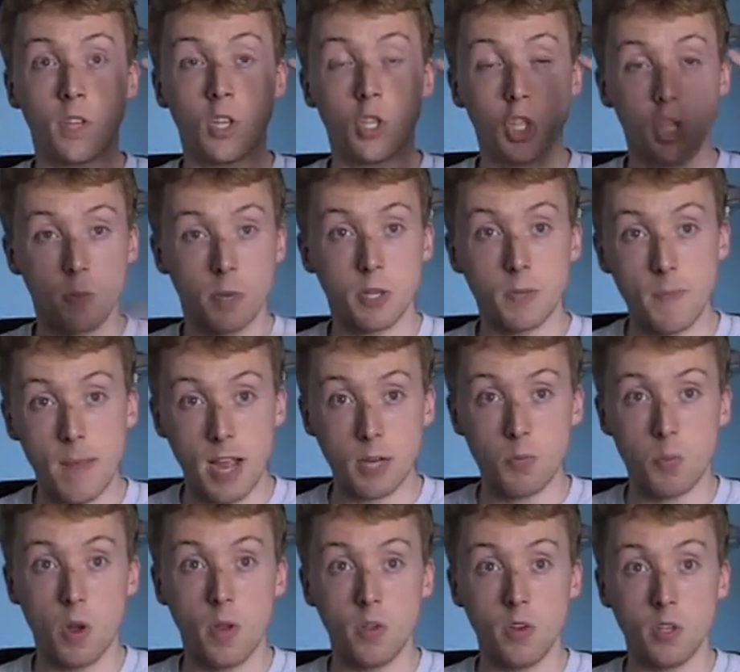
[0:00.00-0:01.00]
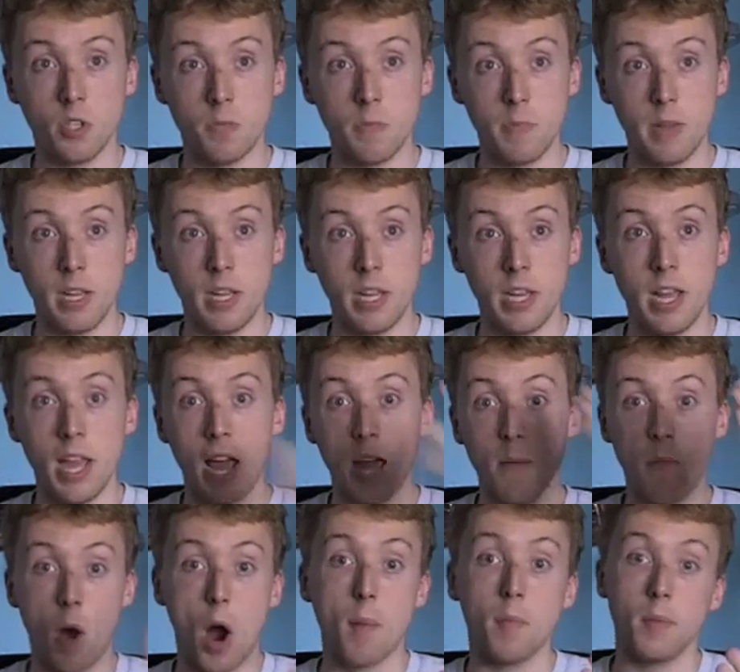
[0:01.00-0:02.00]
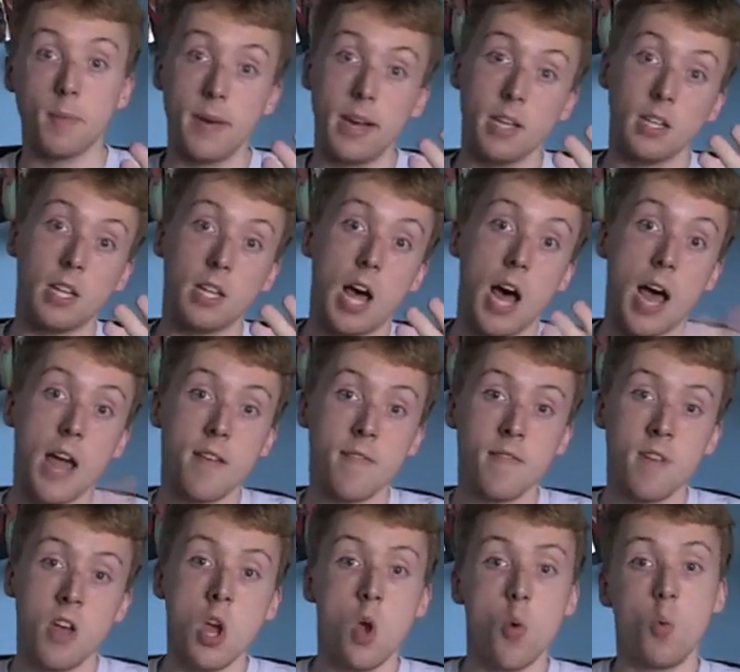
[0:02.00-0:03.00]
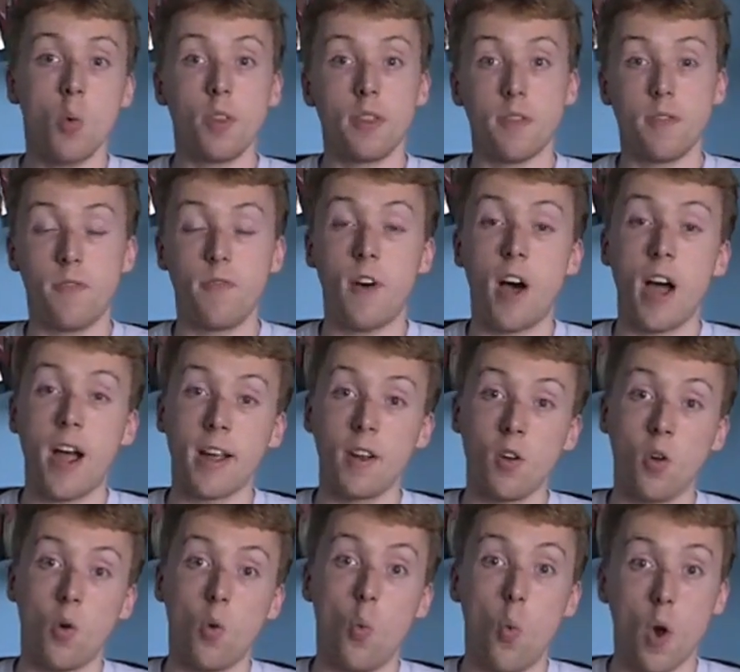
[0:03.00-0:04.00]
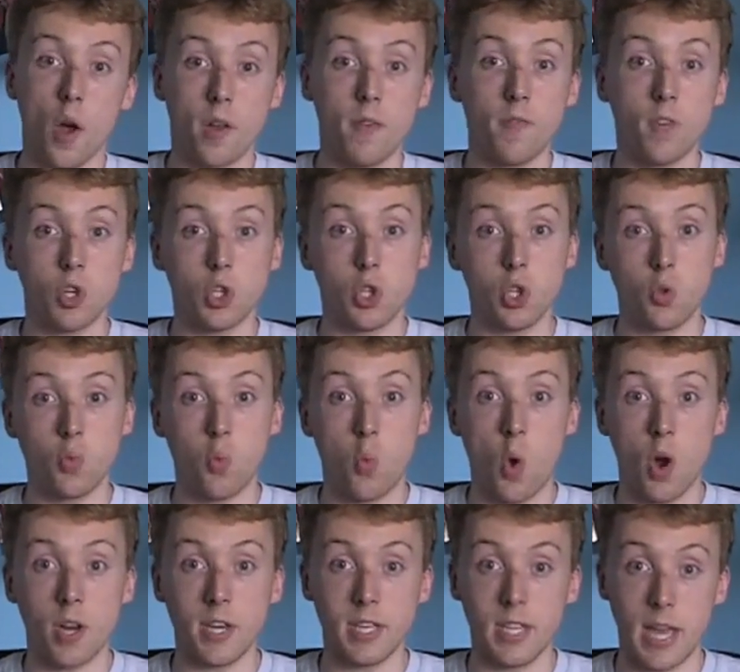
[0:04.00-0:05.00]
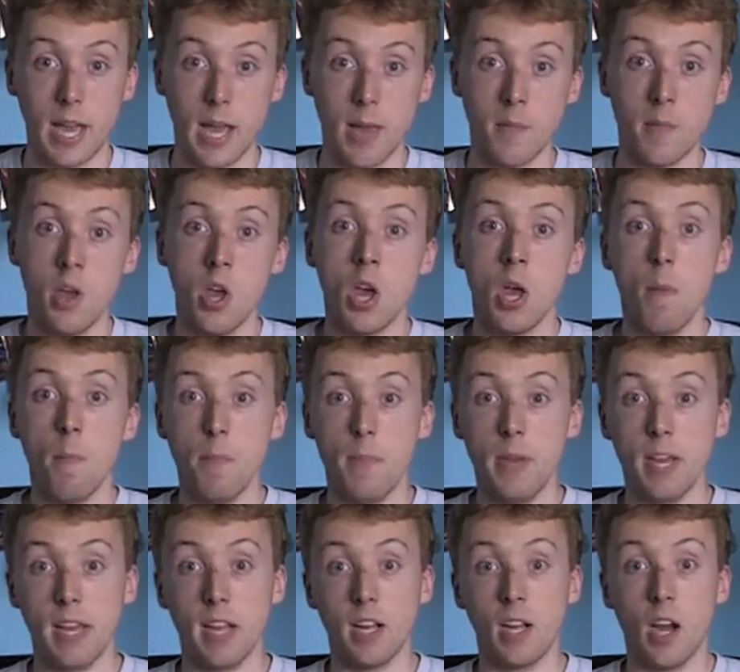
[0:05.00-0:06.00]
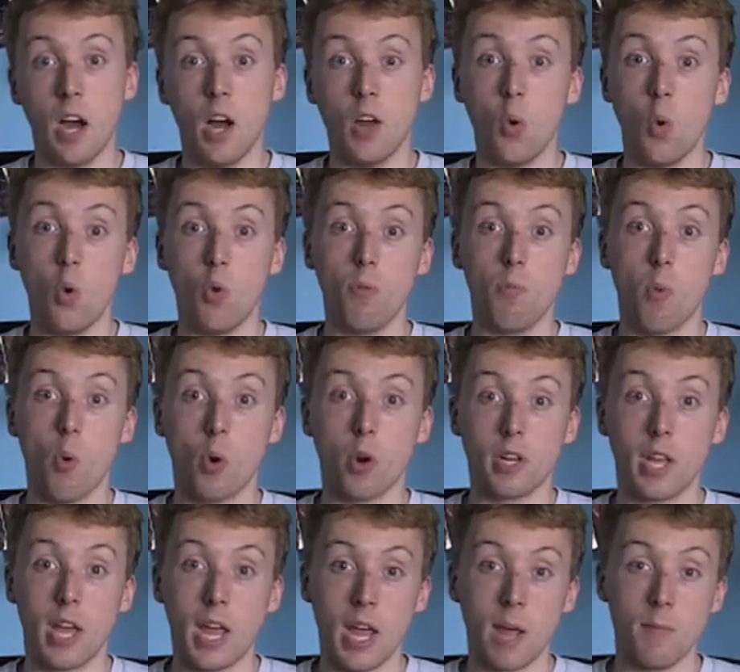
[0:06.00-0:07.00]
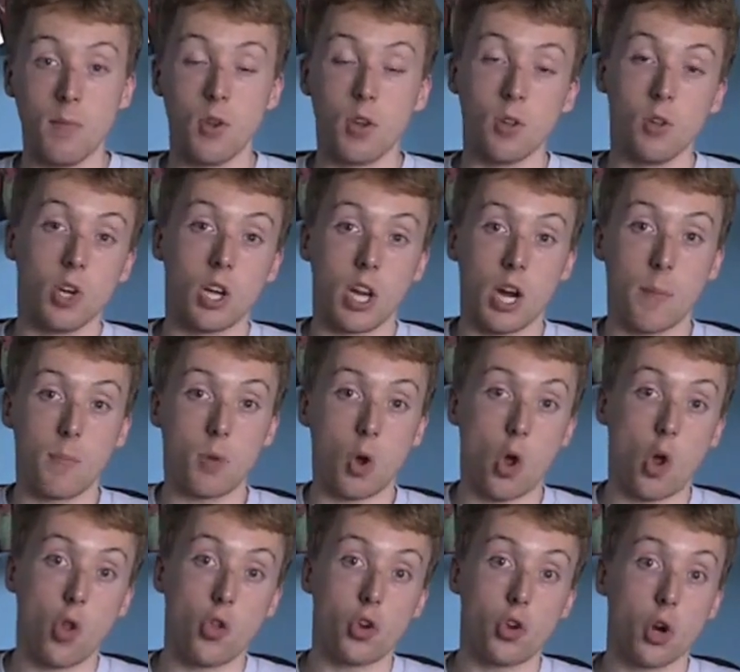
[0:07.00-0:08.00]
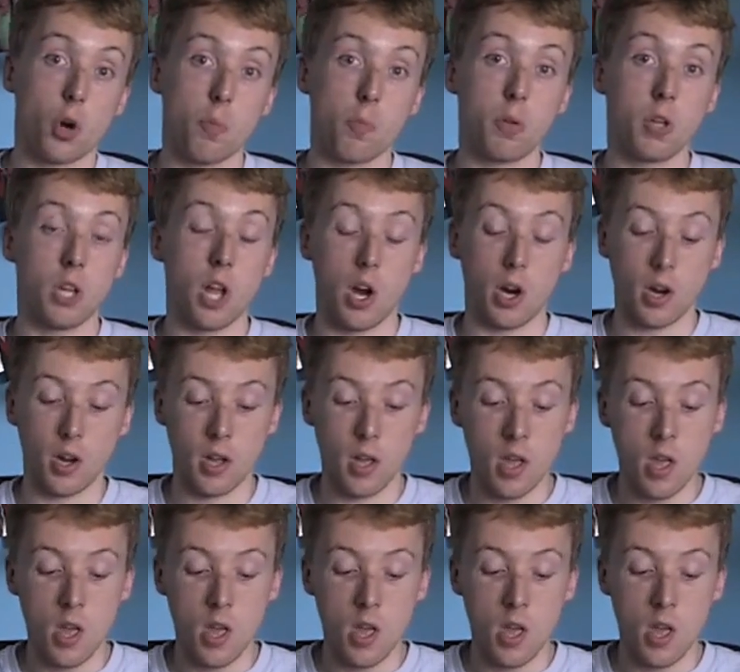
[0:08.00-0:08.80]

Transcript: Super Smash Bros. Melee, and Bomberman Live, with the final 1 versus 1 game being an old board game, you can look it up, called Kerplunk.